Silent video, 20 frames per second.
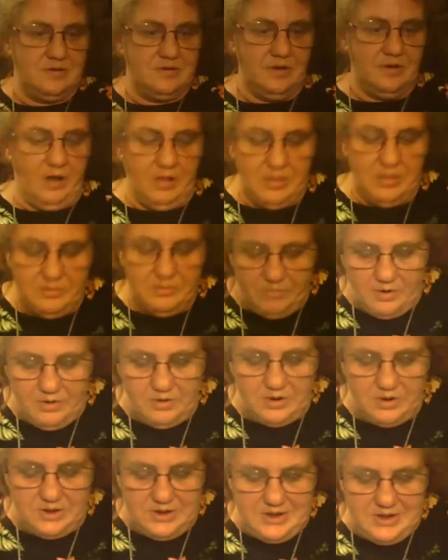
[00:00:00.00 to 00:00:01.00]
all in
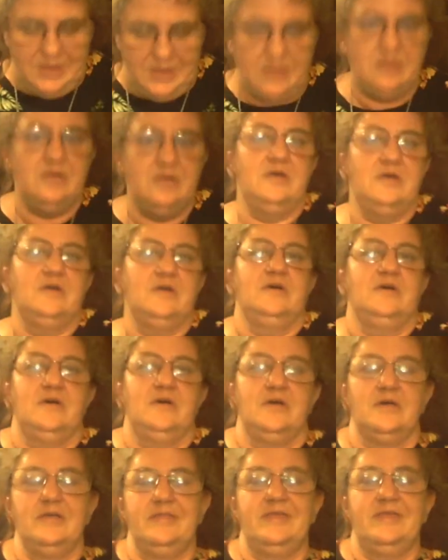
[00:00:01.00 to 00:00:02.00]
burgundy,
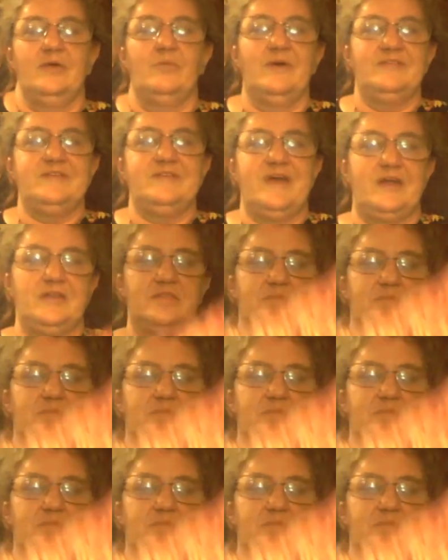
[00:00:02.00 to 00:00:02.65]
and then went down to the